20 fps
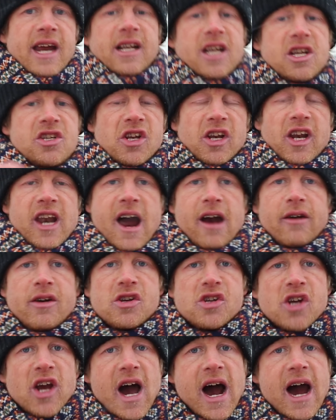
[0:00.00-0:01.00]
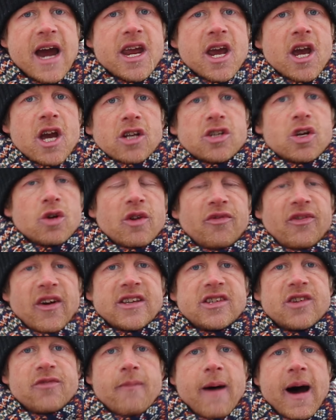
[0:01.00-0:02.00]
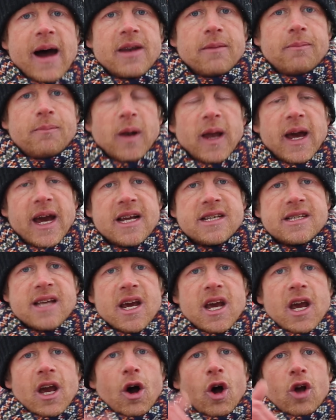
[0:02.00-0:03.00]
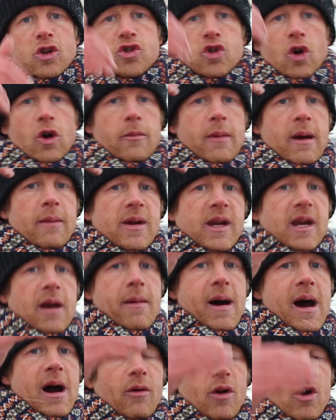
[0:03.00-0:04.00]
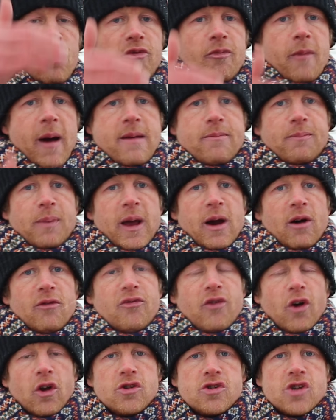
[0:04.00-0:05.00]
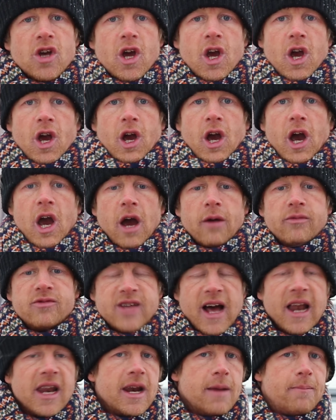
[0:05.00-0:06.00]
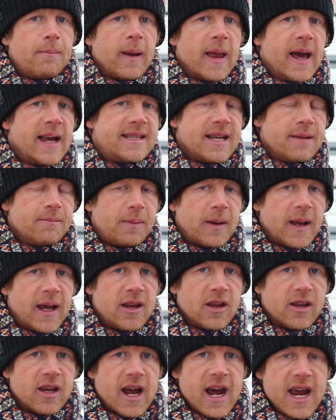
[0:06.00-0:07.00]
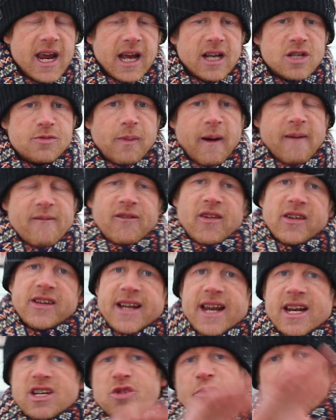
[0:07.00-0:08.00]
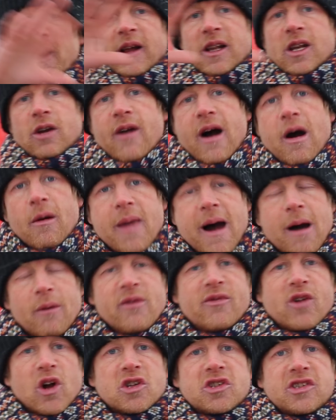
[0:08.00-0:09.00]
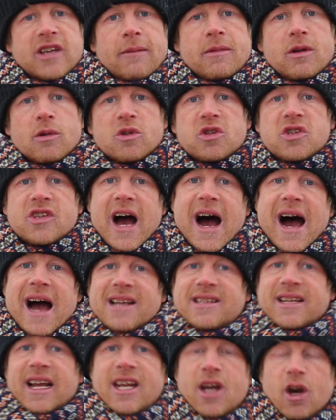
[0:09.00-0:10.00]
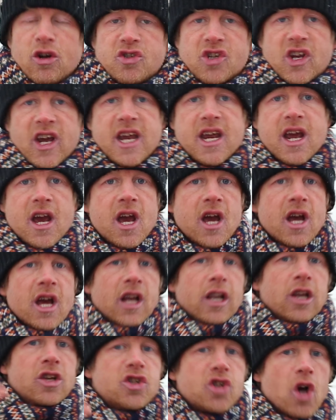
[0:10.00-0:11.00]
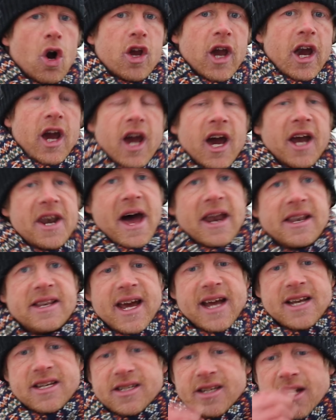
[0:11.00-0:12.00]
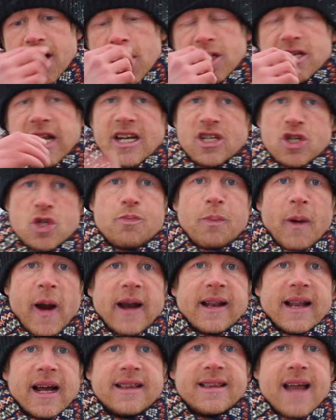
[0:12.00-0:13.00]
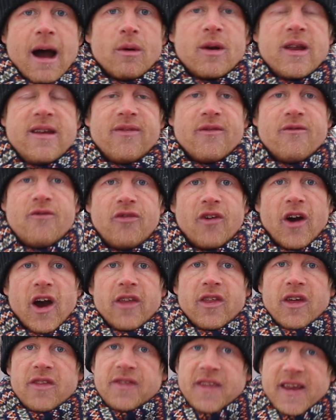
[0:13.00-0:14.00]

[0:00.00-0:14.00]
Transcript: English and an Irish guy, two defensive minded players. Also maybe Kemar Roofe might play up front. Uh, talented player, didn't play the other night against Brentford. And then sprinkled around that, we've got Samuel Saiz, Alioski, Lasogga, Hernandez. So let's just break that down even further.